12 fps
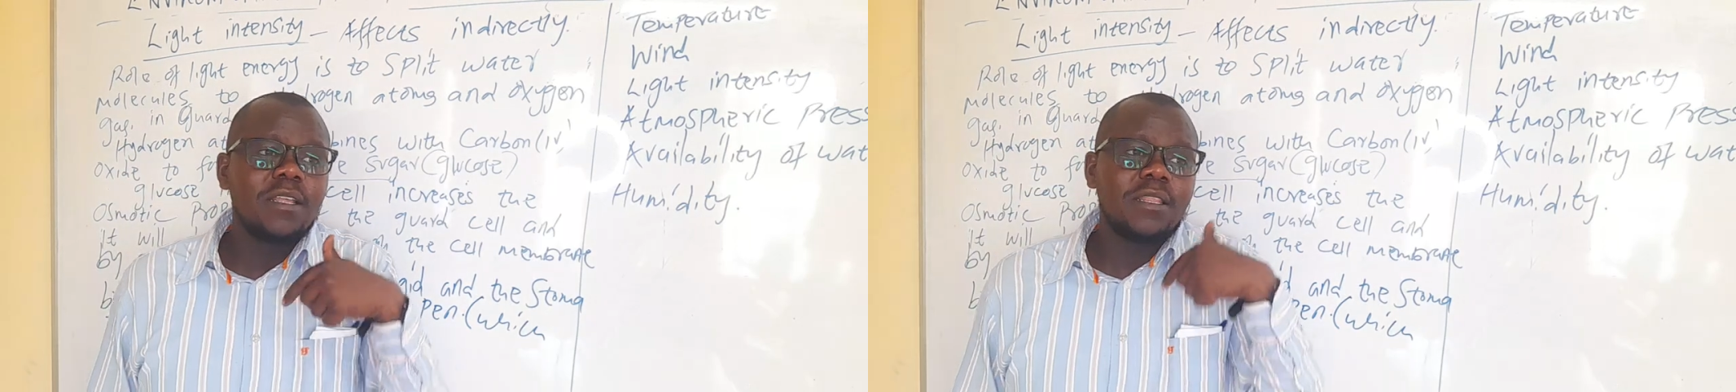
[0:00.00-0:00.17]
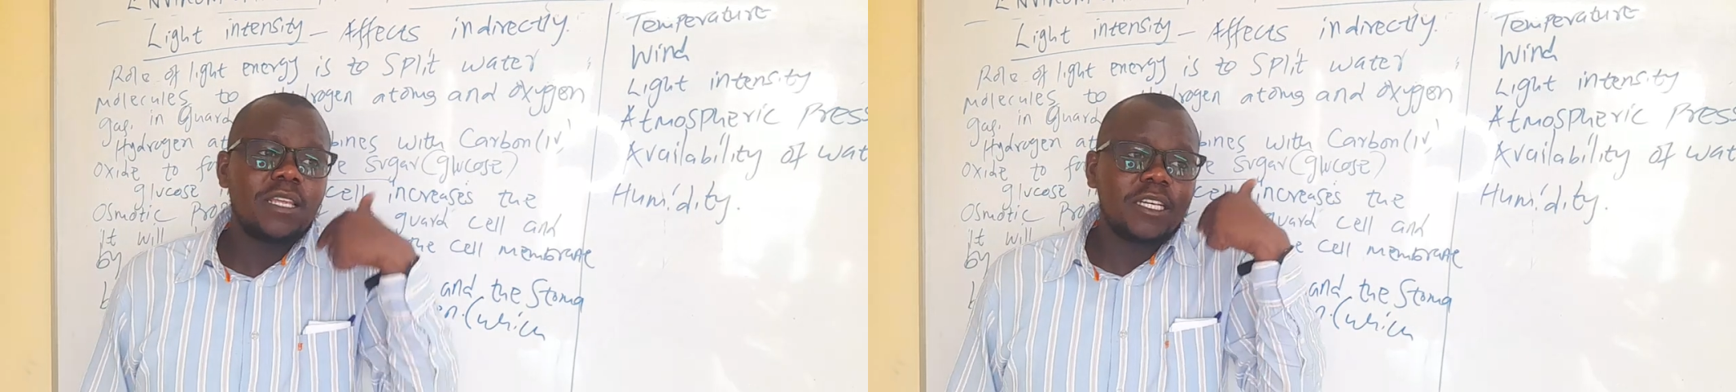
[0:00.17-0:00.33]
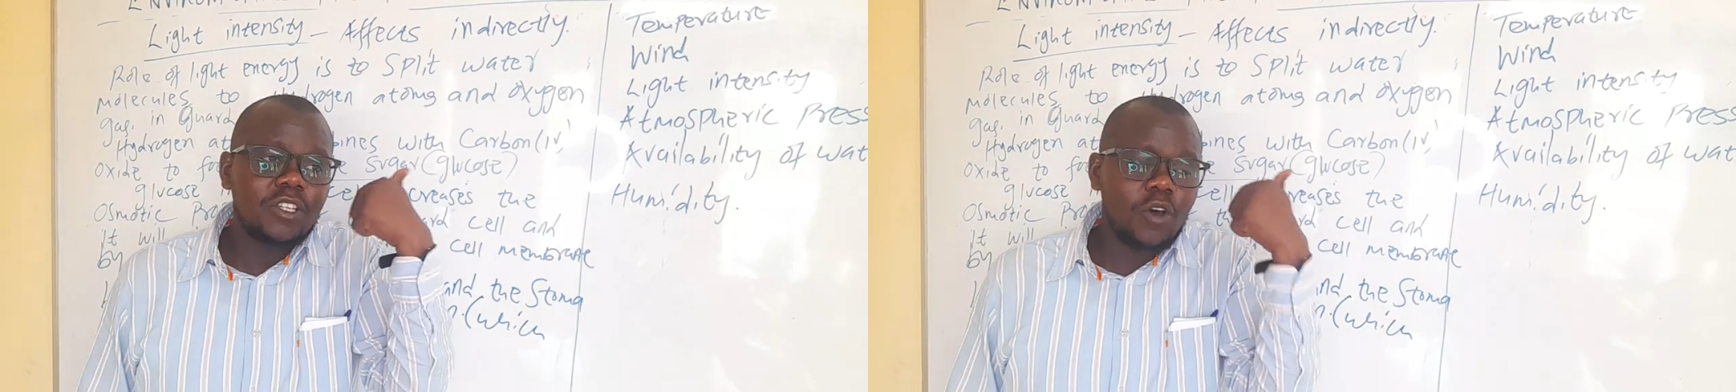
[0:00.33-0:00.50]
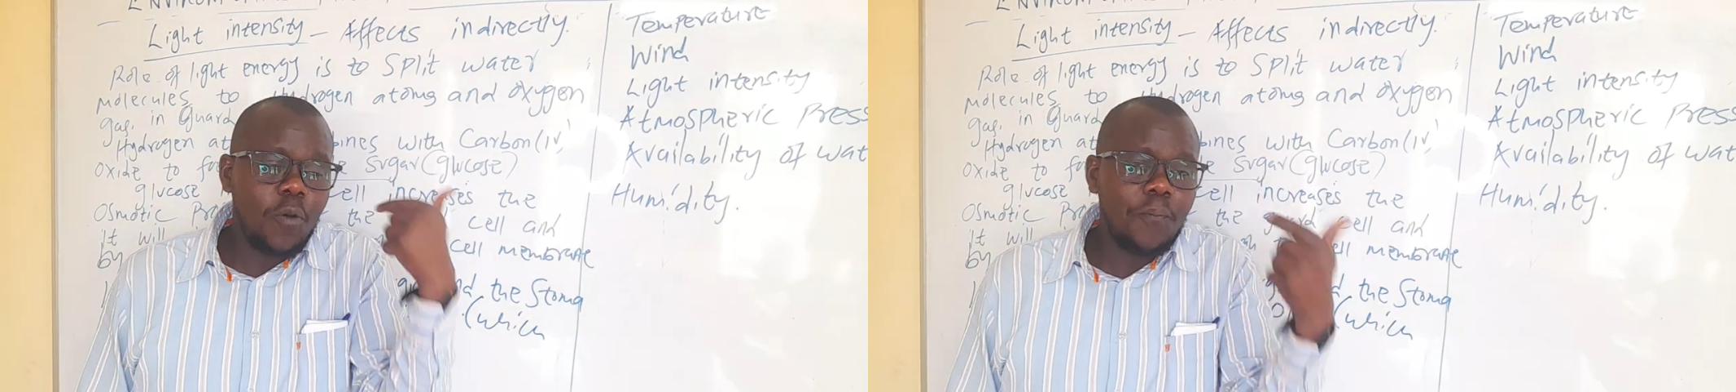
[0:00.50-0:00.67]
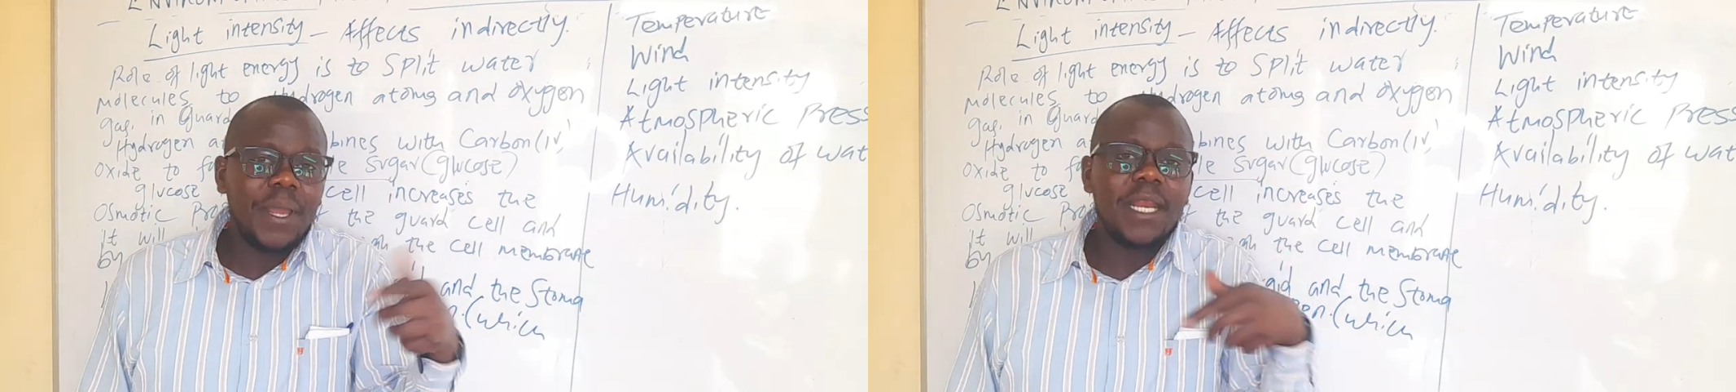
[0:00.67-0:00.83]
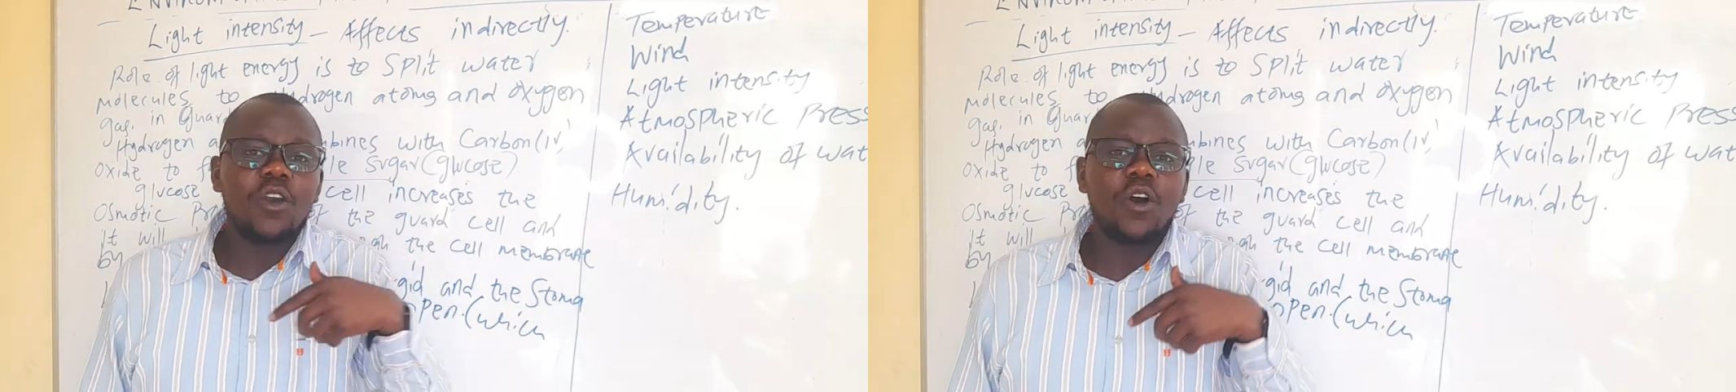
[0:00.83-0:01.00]
this
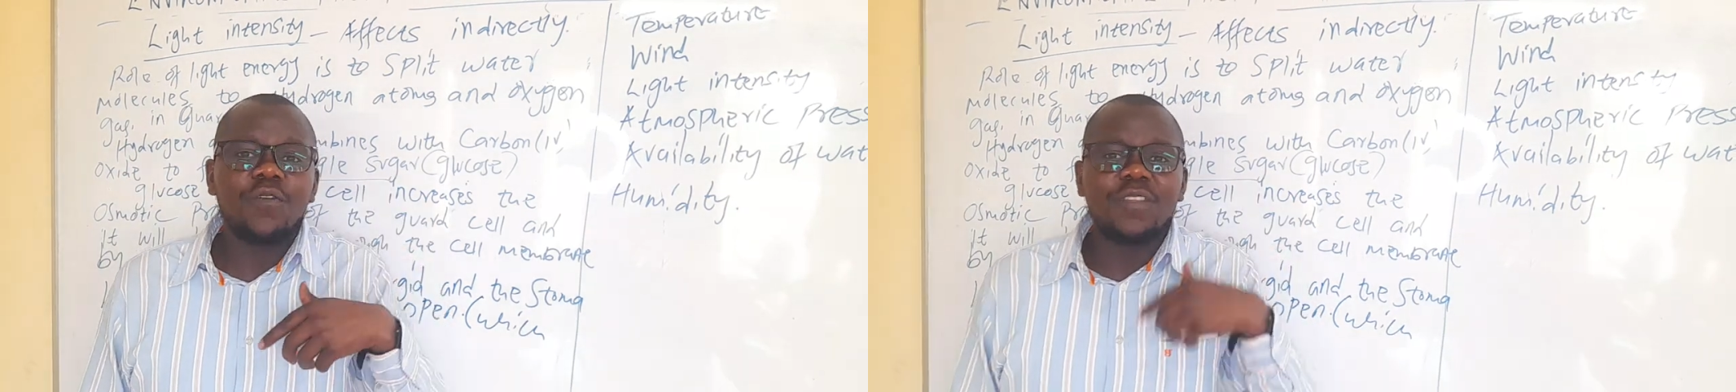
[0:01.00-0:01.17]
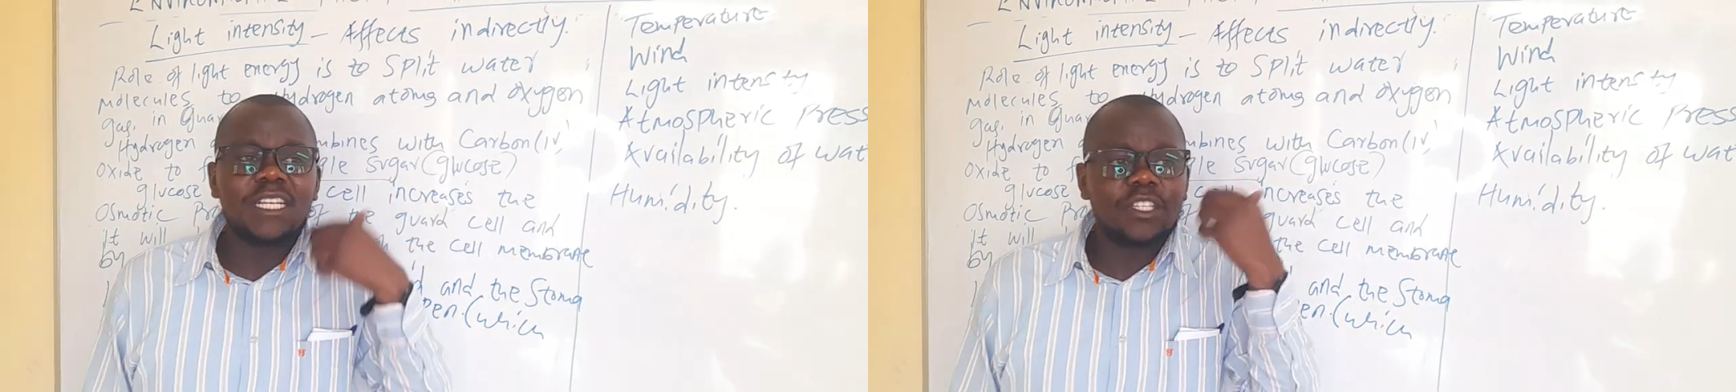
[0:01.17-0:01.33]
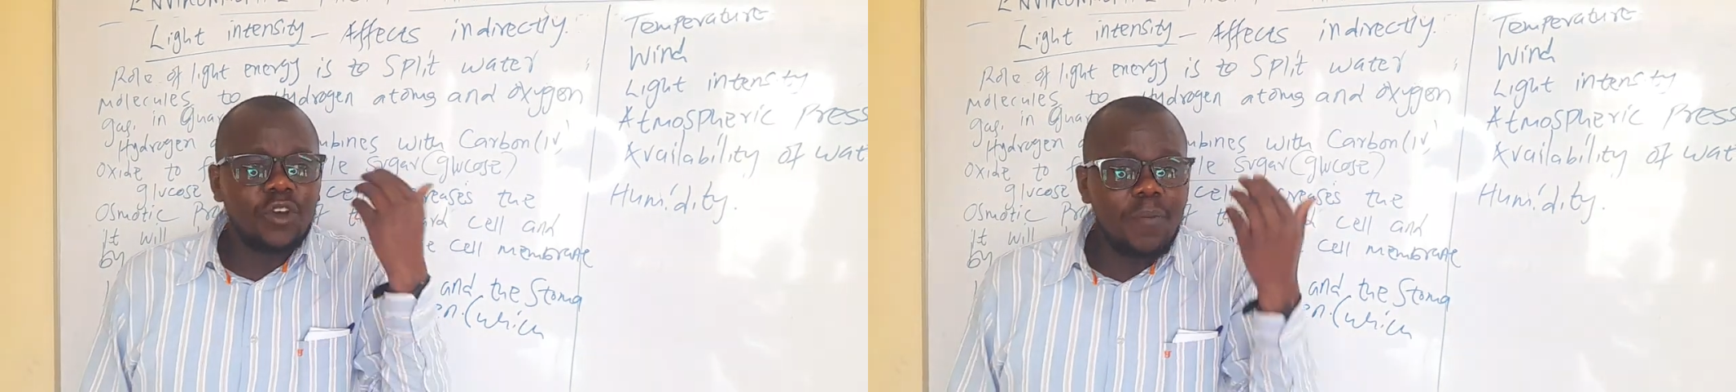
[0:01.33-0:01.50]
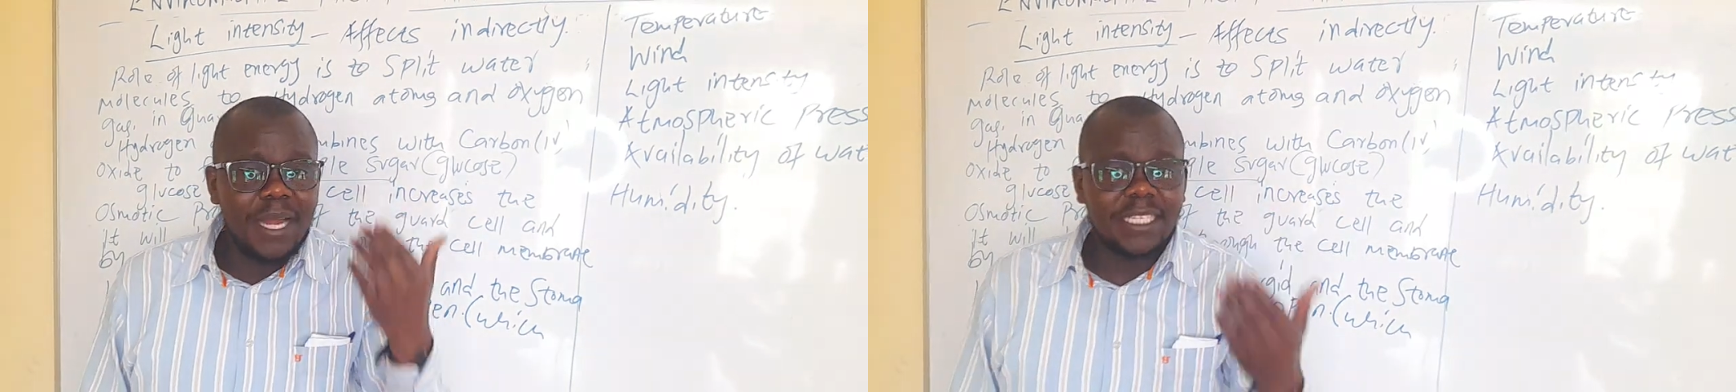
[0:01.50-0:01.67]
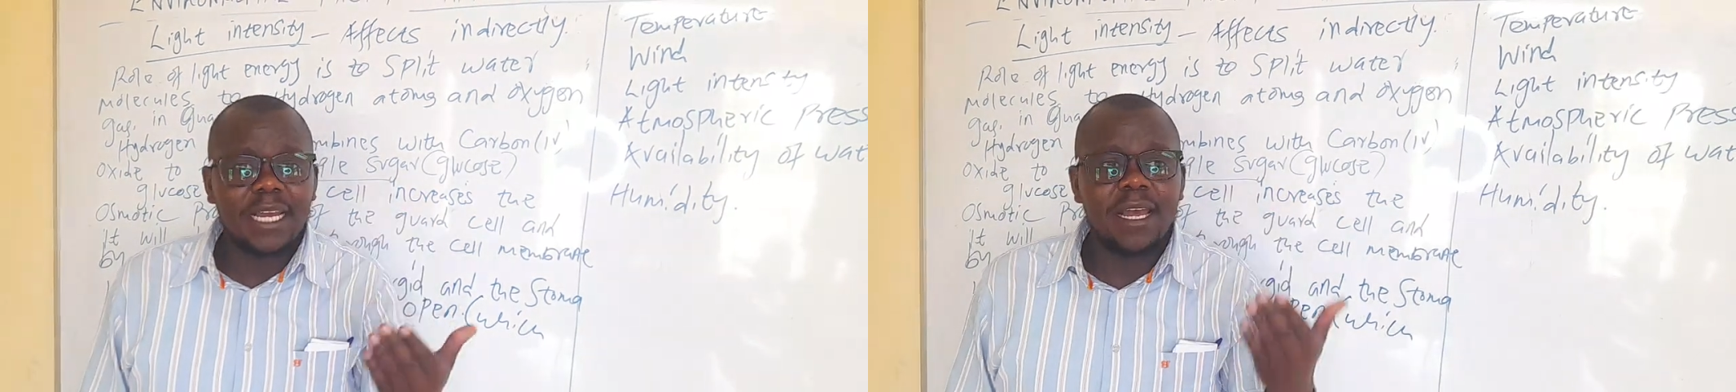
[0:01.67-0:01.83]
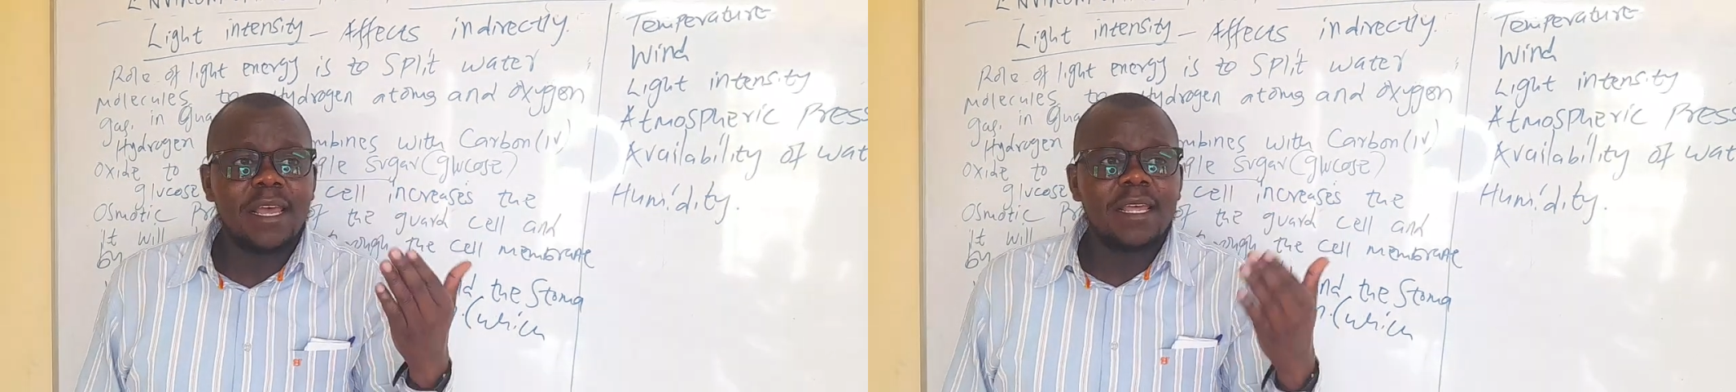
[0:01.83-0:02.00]
opening of the stomata.